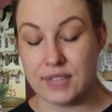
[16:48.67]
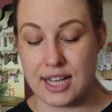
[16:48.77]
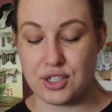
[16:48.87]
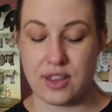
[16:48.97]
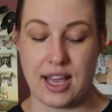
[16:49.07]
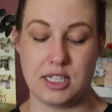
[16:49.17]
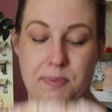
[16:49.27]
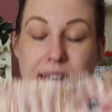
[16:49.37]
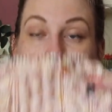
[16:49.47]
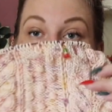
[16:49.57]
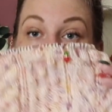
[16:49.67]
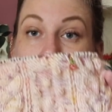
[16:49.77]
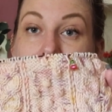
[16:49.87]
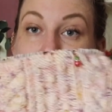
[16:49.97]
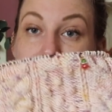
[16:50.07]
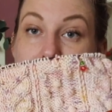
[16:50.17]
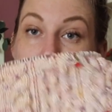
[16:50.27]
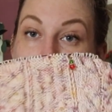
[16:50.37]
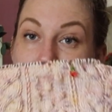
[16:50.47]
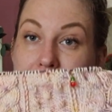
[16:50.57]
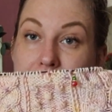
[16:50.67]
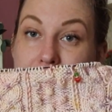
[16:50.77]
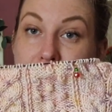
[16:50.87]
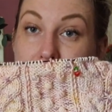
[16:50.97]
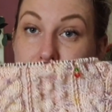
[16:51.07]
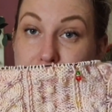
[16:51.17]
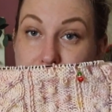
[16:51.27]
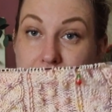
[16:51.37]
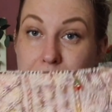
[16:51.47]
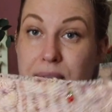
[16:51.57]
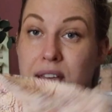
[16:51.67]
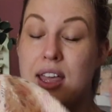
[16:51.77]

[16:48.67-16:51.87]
And so that's been delightful company the whole trip.